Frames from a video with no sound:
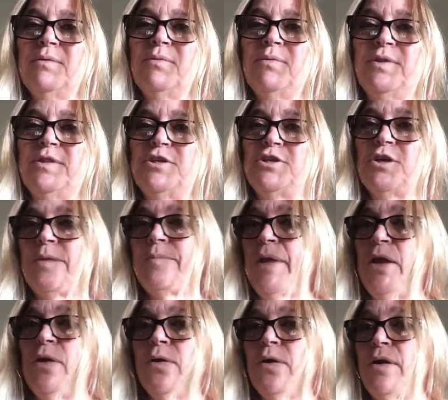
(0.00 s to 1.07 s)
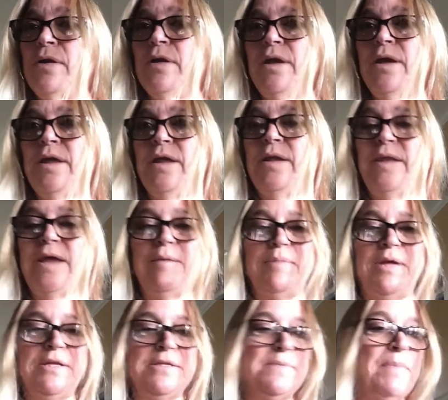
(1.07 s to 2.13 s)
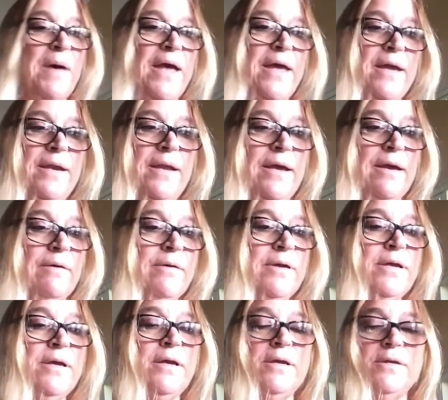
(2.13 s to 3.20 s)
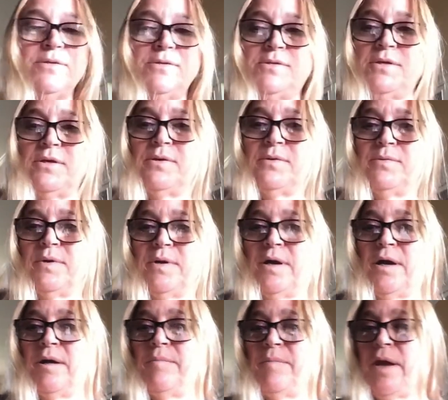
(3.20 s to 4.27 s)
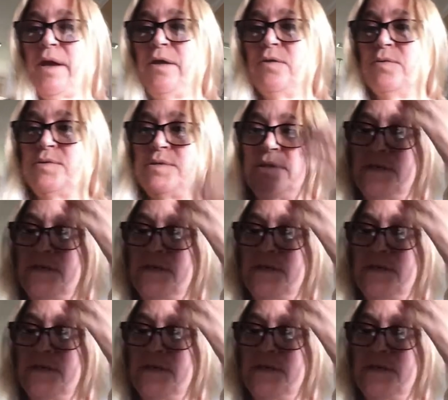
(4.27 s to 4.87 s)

with the shopping cart, and that means buy it now. So I used